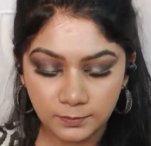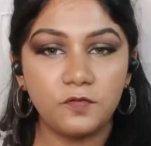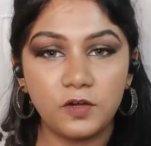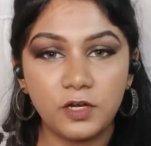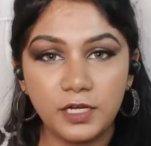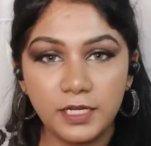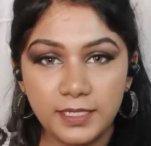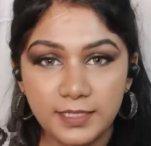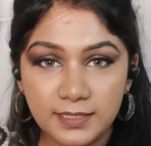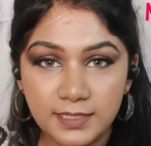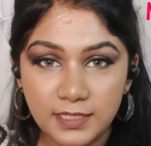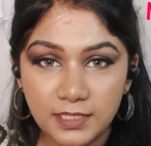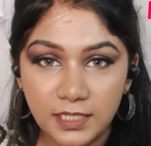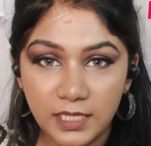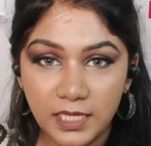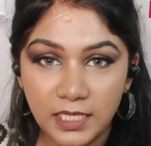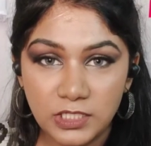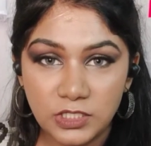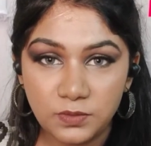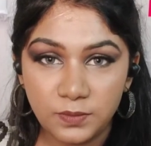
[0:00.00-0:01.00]
For Instant
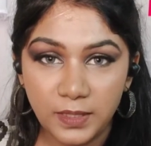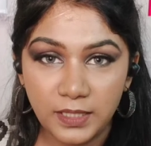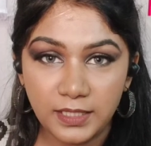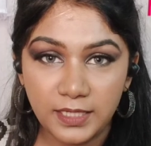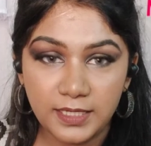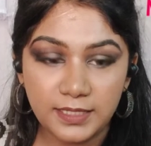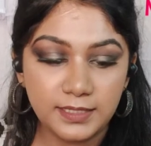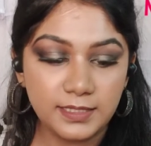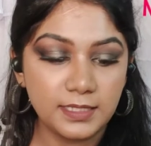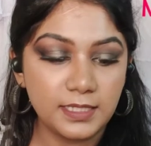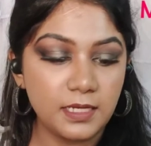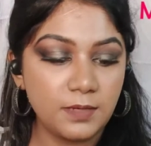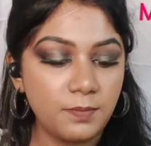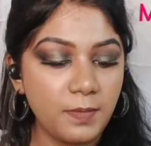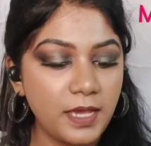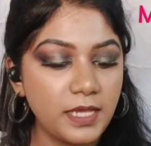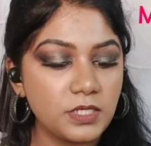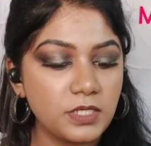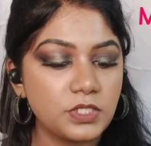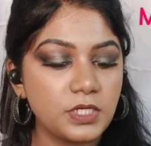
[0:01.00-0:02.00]
Age Rewind Concealer
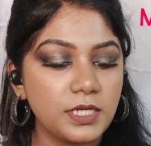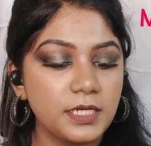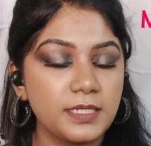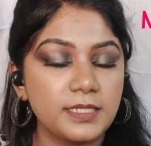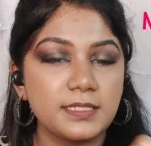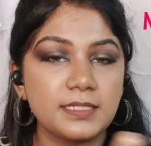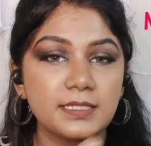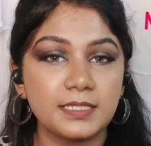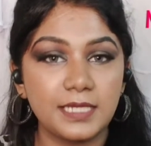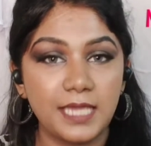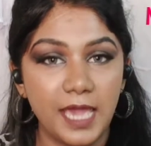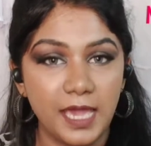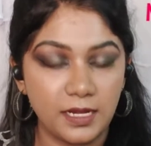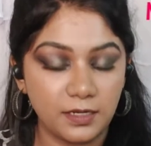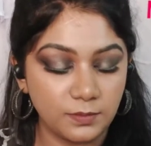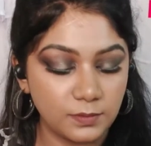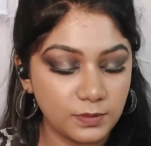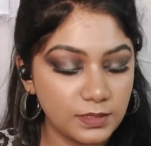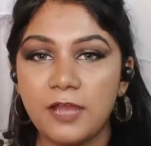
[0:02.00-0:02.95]
my shade is Caramel,